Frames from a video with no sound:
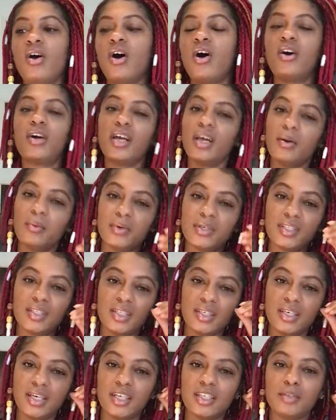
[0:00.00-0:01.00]
okay, what's the
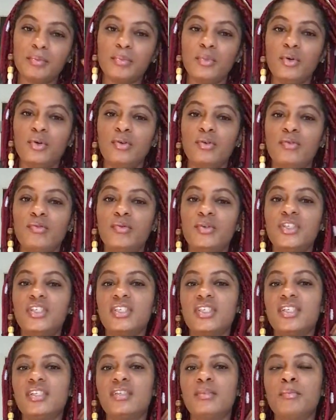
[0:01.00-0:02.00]
next move, which
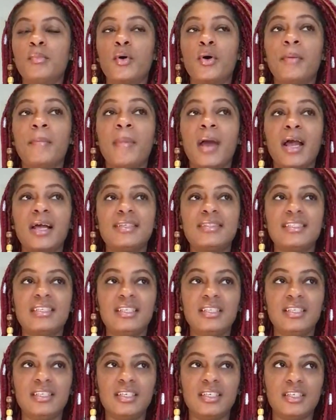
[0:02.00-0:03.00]
is more
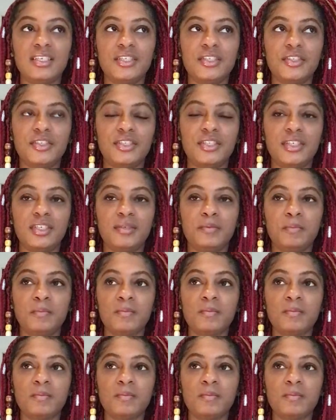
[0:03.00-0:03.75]
masculine energy,